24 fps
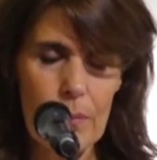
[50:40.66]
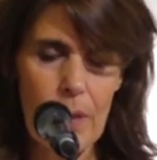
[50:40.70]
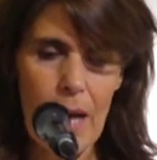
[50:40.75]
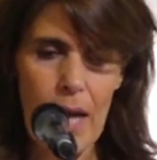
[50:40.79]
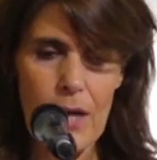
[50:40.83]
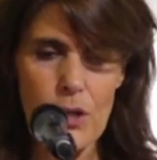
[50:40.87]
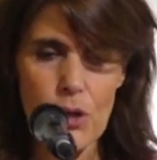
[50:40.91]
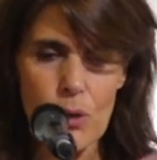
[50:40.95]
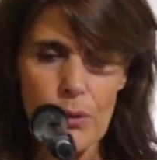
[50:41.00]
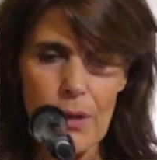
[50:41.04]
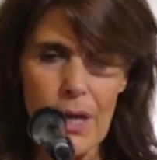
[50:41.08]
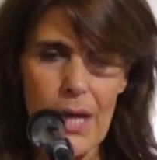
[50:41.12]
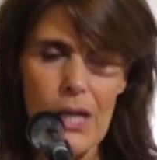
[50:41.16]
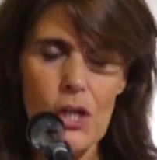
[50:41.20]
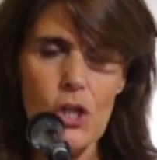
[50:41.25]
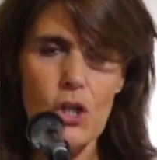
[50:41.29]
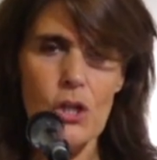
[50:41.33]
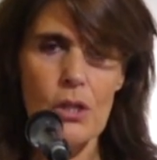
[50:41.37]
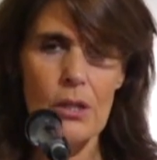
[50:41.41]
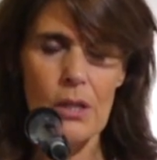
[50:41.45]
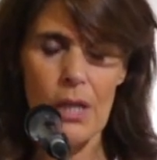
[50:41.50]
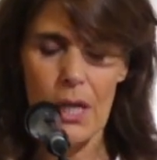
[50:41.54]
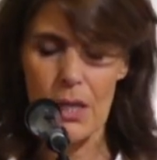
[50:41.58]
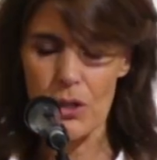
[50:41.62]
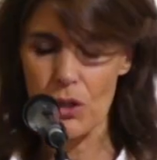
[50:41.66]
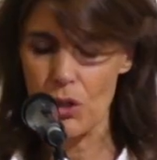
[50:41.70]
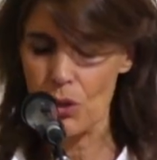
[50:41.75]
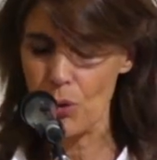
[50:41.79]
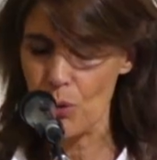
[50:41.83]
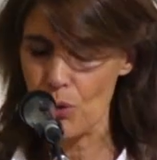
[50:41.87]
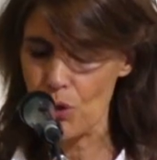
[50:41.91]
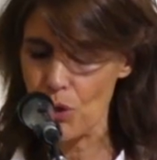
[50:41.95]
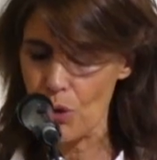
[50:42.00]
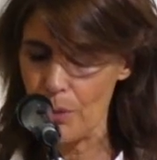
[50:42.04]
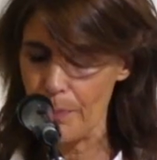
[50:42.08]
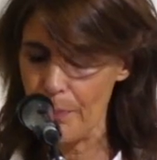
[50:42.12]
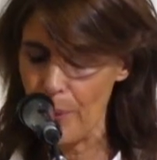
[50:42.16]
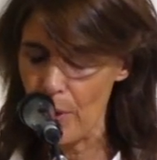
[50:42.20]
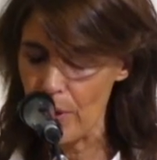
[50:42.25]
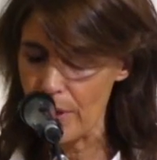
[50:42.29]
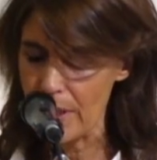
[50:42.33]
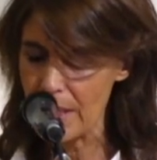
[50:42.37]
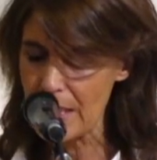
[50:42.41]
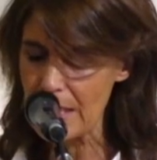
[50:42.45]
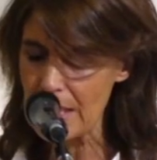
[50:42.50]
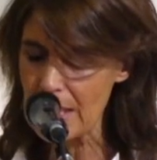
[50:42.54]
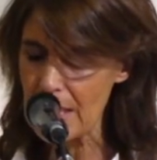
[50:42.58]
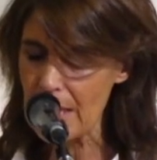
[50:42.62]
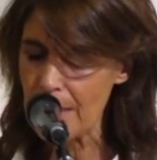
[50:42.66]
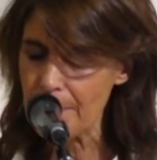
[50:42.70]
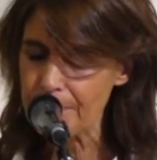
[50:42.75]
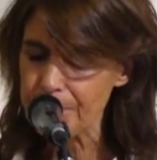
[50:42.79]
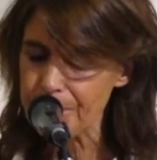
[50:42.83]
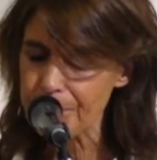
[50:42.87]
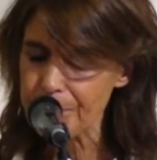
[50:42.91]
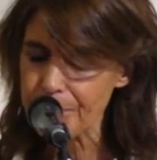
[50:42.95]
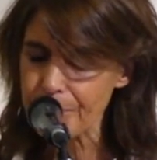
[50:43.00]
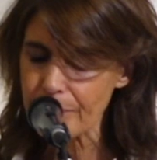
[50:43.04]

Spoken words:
education and social policy